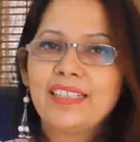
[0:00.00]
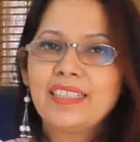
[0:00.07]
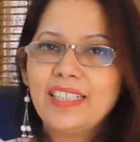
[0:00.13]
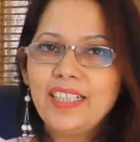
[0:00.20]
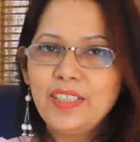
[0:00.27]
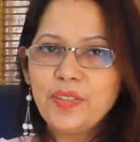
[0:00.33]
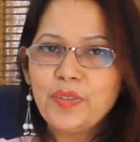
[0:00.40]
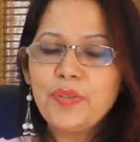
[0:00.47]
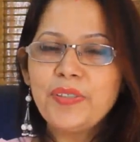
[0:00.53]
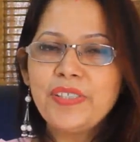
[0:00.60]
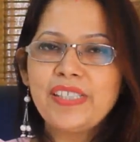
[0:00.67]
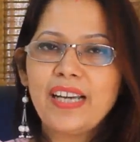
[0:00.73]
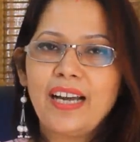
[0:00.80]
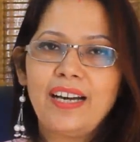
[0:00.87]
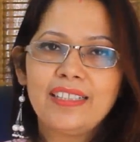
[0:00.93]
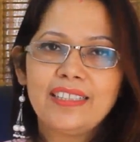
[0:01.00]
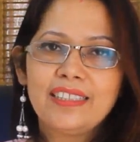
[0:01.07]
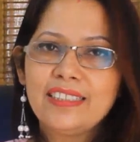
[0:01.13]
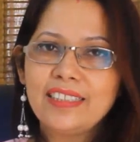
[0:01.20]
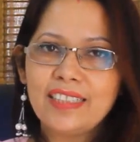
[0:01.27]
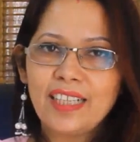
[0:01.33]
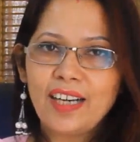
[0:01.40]
Gandusha are
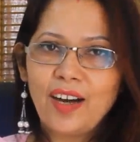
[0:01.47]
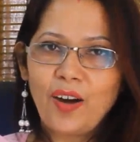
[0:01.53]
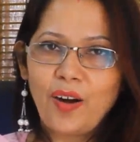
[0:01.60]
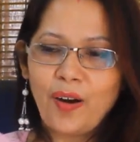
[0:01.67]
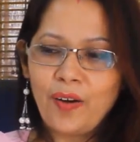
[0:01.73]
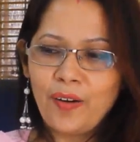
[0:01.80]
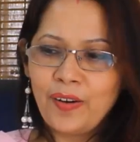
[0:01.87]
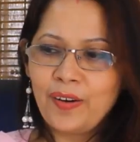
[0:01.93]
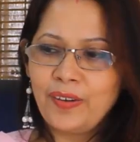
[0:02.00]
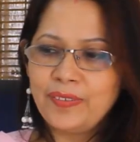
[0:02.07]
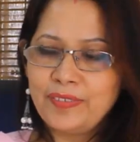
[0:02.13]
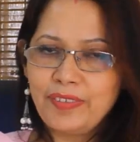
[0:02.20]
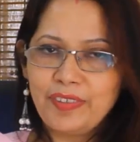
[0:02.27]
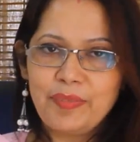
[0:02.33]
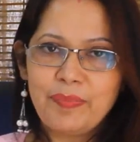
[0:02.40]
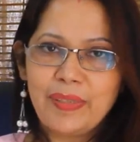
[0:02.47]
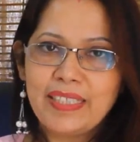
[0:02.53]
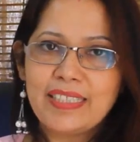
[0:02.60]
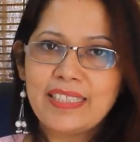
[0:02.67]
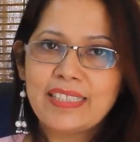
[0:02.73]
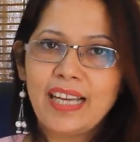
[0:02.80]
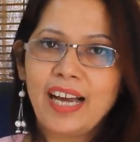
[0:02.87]
the
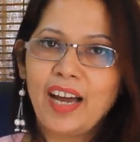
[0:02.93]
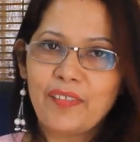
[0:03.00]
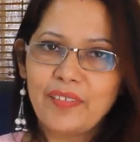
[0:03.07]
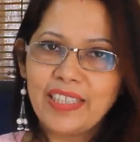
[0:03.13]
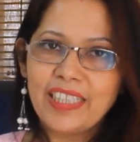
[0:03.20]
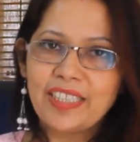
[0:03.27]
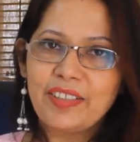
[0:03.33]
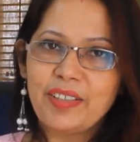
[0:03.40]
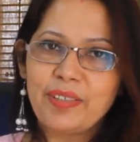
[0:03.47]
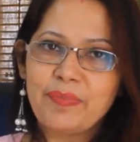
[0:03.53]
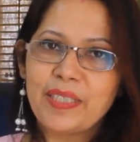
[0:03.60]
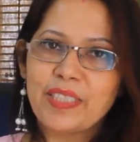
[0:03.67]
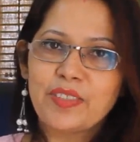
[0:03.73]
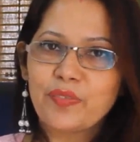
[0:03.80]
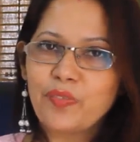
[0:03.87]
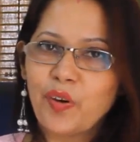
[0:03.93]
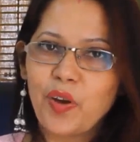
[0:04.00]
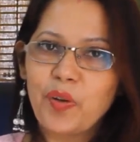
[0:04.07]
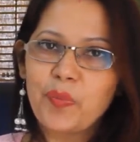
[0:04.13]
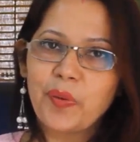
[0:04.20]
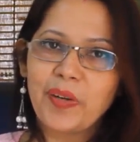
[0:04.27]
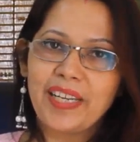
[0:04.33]
treatments, Ayurvedic treatments of
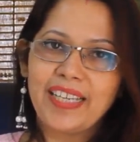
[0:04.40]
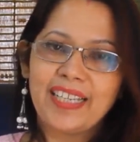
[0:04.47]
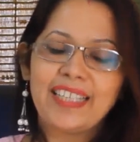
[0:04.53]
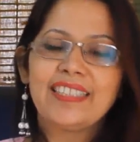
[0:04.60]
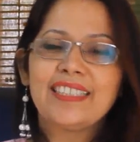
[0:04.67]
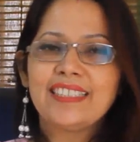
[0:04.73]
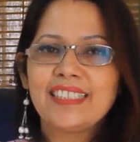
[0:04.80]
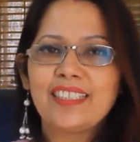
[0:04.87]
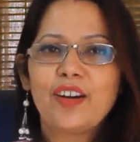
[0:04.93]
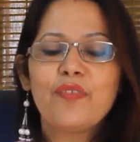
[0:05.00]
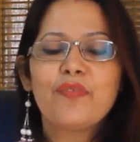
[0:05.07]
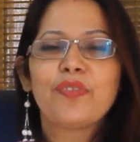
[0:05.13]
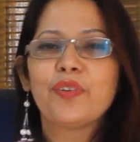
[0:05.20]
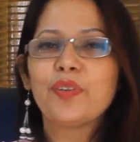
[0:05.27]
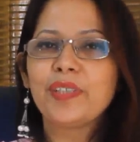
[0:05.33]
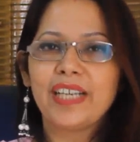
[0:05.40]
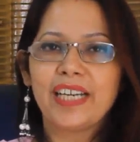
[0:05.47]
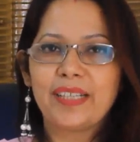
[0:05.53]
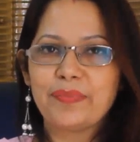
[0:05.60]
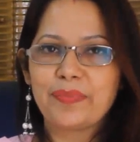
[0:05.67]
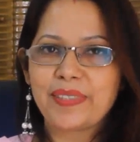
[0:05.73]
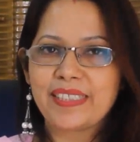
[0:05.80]
oil pulling, and these are of 4
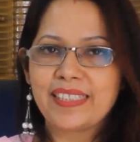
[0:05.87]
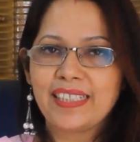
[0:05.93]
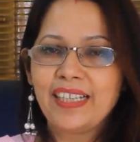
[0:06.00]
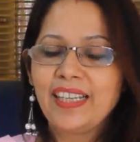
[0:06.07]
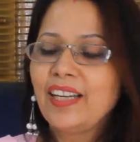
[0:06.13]
types.